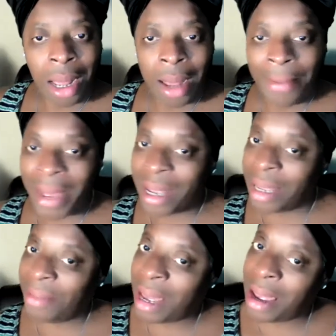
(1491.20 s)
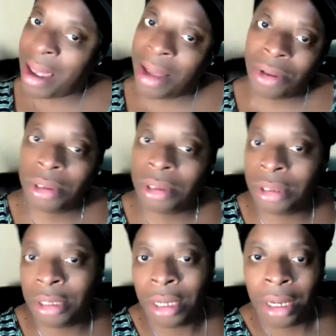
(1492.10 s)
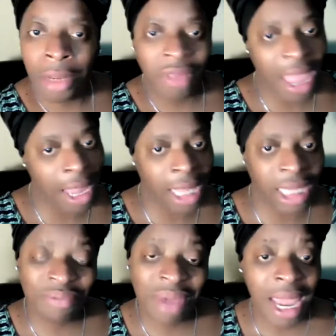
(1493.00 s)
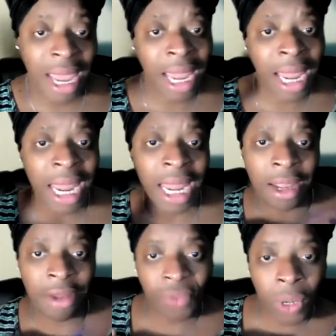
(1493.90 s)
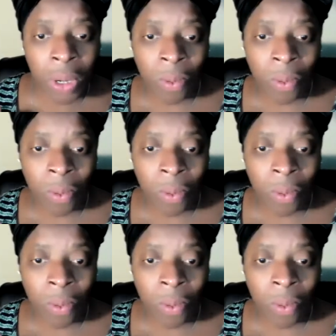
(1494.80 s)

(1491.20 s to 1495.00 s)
I'm back in my house. That is paid for.